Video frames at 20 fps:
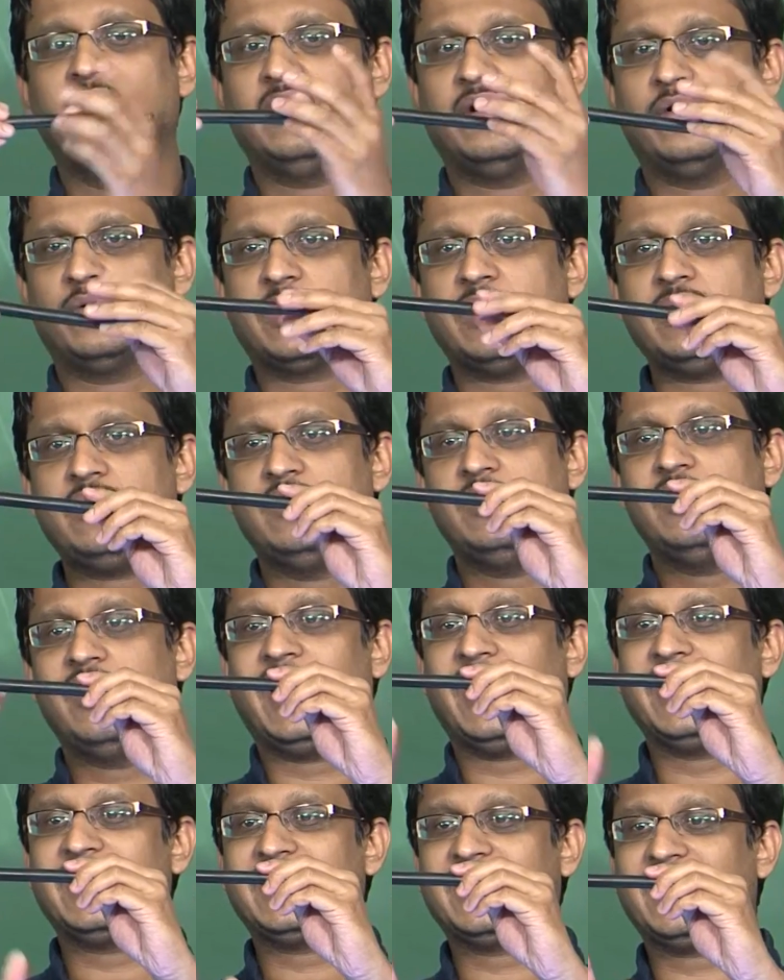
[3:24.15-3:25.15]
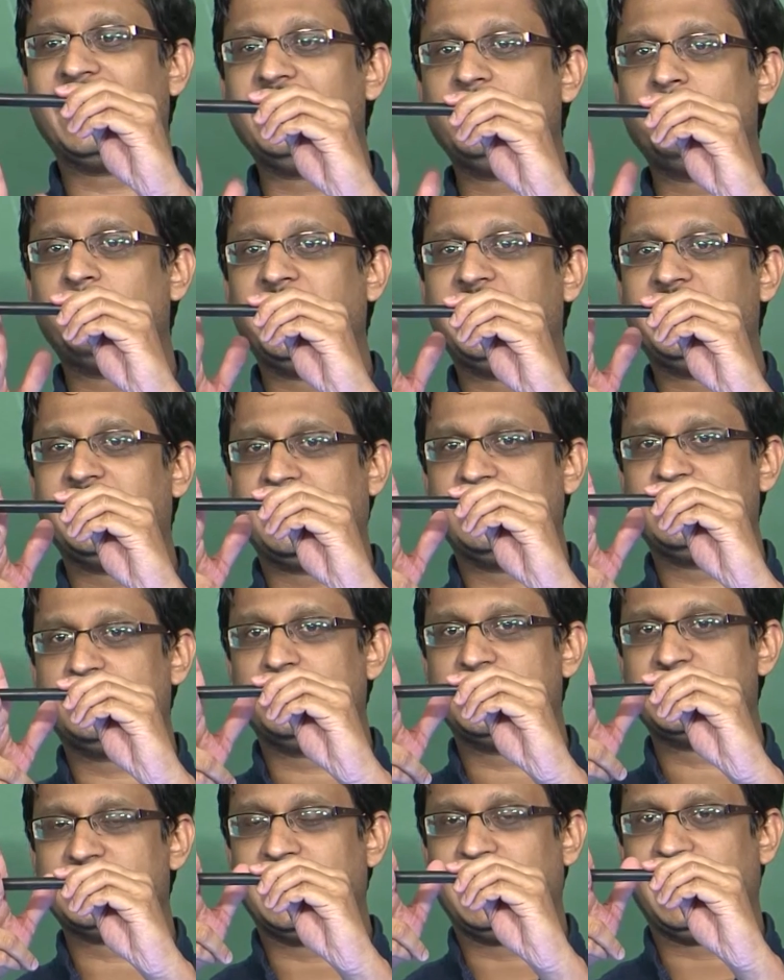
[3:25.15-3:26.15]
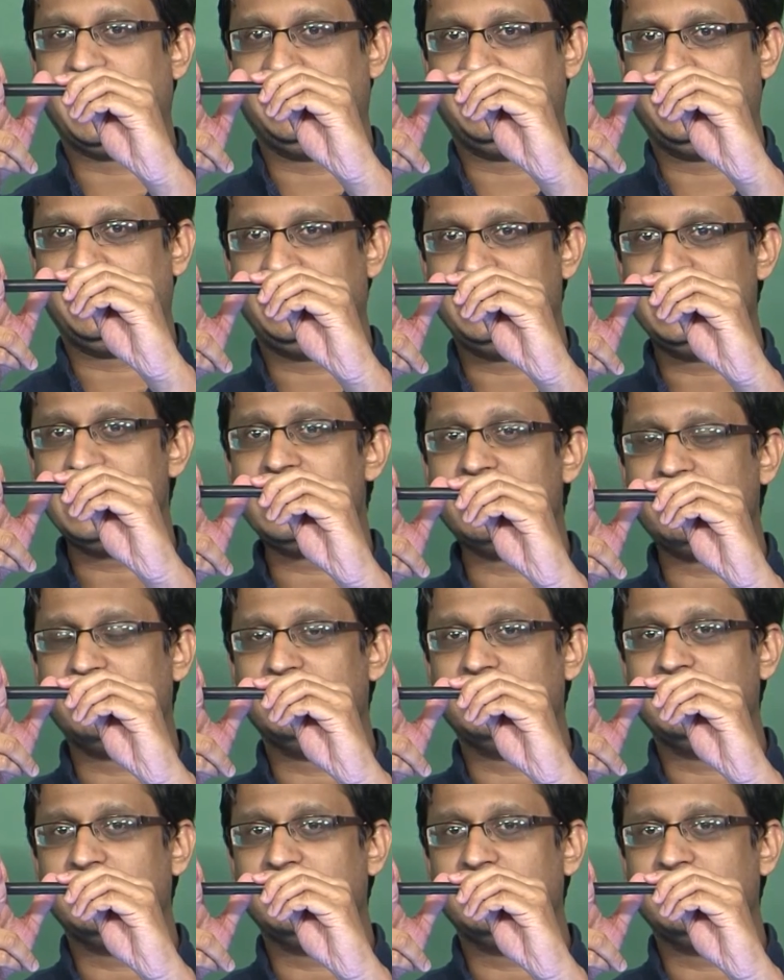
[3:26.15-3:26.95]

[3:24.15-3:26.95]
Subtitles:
Okay. I cut my transmission line here